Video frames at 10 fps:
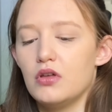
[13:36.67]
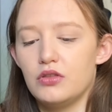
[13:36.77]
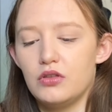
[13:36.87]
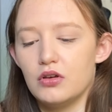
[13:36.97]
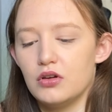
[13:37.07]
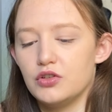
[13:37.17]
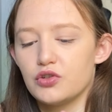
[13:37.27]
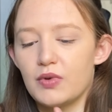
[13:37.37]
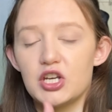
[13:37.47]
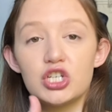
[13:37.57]
the
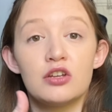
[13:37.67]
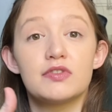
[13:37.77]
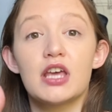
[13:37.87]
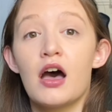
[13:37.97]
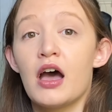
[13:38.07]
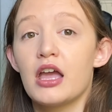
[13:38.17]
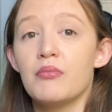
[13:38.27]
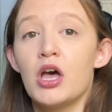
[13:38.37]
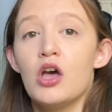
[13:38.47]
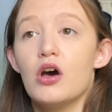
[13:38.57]
duration of time
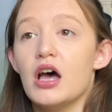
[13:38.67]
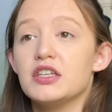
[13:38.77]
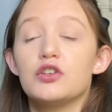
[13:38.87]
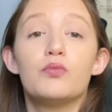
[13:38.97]
until